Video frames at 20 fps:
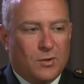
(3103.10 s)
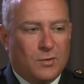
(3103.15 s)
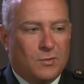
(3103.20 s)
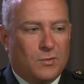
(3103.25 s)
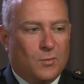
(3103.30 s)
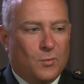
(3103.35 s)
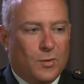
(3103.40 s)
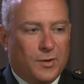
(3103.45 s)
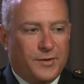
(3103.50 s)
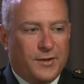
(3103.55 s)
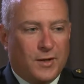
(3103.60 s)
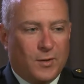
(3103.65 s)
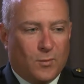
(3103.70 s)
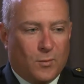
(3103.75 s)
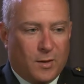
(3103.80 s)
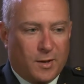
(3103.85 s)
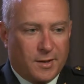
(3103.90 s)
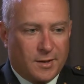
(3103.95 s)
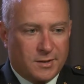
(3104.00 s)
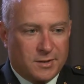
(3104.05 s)
what they
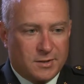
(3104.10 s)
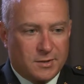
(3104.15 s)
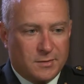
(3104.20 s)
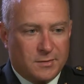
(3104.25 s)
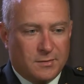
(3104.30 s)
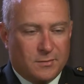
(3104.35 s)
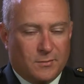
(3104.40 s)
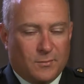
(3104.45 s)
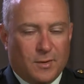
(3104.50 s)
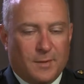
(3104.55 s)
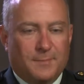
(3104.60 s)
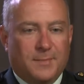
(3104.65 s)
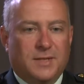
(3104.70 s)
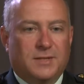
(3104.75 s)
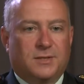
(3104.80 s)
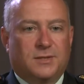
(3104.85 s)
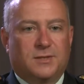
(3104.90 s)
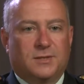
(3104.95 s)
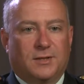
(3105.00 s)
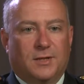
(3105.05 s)
wanted to, what
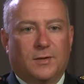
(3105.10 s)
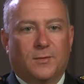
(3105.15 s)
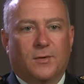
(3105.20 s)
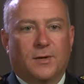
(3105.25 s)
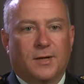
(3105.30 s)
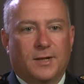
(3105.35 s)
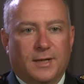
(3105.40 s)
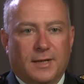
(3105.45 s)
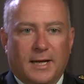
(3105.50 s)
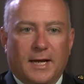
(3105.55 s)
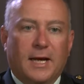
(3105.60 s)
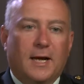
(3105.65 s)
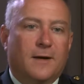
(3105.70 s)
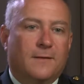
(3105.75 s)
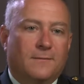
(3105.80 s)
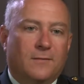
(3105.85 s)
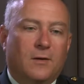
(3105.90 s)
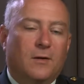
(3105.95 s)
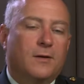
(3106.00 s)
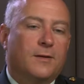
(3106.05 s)
messaging they wanted to
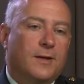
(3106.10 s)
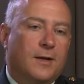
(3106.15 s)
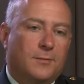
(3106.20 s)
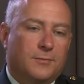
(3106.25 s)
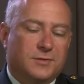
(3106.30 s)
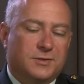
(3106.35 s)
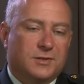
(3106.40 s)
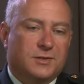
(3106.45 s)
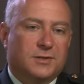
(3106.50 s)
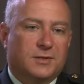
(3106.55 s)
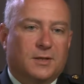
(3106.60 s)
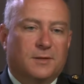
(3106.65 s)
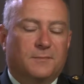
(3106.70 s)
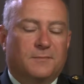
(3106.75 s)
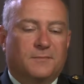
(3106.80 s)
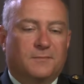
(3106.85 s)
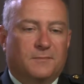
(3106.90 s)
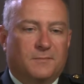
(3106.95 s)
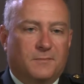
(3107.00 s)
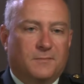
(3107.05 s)
have. A lot of that was just
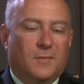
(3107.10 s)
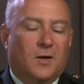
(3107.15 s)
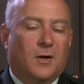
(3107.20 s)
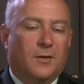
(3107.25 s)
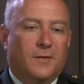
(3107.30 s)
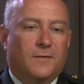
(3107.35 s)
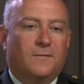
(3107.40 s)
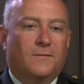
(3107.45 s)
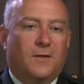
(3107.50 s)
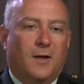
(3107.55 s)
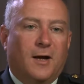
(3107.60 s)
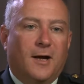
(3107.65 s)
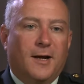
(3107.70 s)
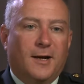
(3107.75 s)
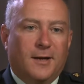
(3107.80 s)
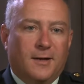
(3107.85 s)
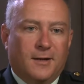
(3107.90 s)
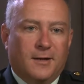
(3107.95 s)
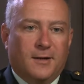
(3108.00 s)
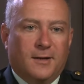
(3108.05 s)
done on the
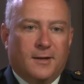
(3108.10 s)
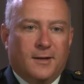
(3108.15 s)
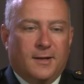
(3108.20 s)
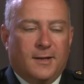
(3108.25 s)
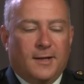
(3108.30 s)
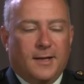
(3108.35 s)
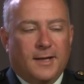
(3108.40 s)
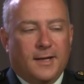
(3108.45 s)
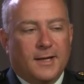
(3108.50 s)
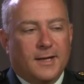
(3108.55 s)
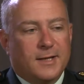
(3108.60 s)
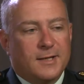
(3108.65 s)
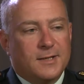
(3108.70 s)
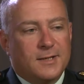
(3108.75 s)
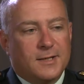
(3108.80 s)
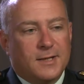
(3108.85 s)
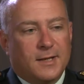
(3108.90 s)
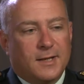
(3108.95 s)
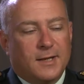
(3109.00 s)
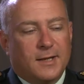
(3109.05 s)
fly.
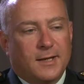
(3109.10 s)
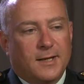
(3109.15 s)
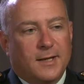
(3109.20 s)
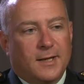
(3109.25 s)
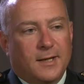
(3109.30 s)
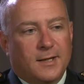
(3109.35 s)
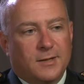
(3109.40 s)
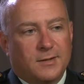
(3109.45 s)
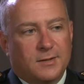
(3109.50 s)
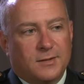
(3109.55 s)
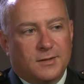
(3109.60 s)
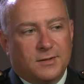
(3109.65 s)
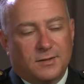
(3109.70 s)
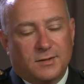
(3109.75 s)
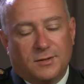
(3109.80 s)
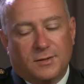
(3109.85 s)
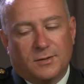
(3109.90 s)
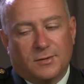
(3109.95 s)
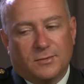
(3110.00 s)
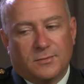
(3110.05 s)
And
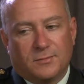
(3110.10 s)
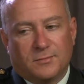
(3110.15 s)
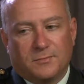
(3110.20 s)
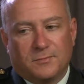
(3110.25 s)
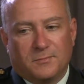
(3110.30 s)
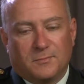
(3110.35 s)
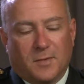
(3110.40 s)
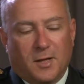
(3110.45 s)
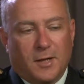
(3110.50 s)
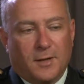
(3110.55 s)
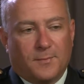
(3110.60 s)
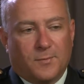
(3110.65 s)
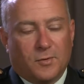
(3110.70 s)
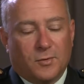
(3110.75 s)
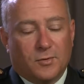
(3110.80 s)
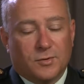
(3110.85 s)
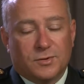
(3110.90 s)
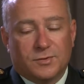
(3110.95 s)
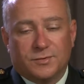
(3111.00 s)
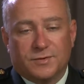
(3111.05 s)
you know, my
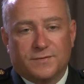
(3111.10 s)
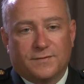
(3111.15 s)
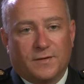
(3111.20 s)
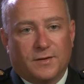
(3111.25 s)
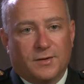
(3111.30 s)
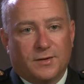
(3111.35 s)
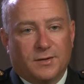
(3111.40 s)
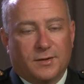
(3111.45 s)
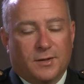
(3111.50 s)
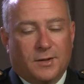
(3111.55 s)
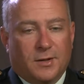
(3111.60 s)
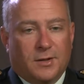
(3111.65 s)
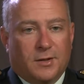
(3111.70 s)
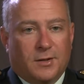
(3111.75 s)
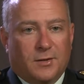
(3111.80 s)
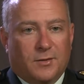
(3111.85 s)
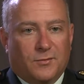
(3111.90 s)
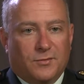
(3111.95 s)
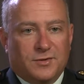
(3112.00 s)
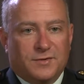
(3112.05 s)
approach was very
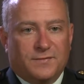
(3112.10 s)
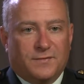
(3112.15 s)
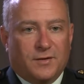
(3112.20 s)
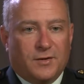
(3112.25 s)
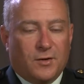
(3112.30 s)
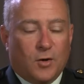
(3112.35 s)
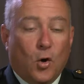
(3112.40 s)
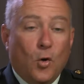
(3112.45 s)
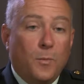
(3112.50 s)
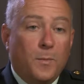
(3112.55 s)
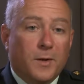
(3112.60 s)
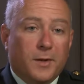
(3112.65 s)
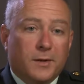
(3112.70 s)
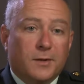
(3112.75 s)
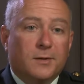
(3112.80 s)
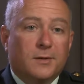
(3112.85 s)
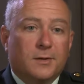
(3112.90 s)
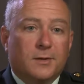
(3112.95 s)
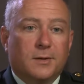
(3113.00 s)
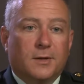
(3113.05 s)

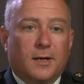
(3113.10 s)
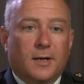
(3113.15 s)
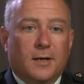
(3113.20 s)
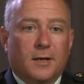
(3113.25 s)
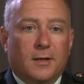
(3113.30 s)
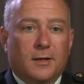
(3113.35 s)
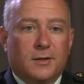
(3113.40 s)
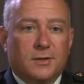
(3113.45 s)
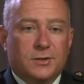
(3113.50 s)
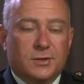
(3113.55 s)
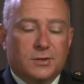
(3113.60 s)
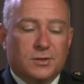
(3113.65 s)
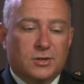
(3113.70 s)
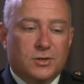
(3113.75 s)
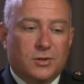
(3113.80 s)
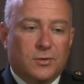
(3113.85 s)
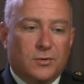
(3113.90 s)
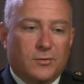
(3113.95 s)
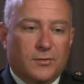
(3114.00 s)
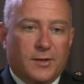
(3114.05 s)
open to
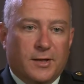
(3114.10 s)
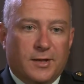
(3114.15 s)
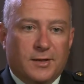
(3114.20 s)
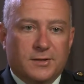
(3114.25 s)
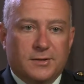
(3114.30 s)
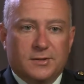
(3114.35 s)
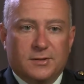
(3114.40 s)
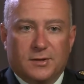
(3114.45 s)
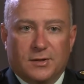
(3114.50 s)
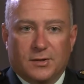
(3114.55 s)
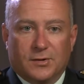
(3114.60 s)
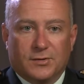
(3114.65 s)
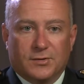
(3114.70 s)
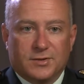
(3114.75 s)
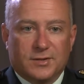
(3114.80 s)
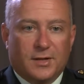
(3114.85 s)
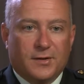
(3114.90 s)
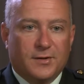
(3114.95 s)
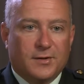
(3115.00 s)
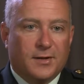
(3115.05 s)
show that, you know,
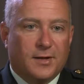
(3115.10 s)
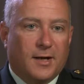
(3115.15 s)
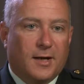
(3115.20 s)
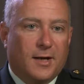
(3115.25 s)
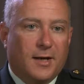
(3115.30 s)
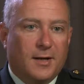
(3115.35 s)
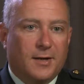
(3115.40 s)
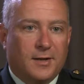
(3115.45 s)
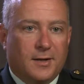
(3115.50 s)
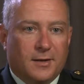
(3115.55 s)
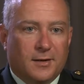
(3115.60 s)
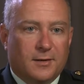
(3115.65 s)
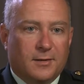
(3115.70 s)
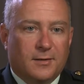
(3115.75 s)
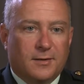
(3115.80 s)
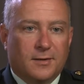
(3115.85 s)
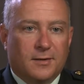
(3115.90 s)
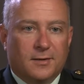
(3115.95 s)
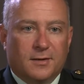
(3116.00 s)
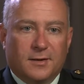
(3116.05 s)
there's nothing to hide here,
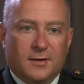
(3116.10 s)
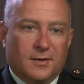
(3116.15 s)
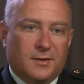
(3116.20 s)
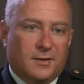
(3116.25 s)
and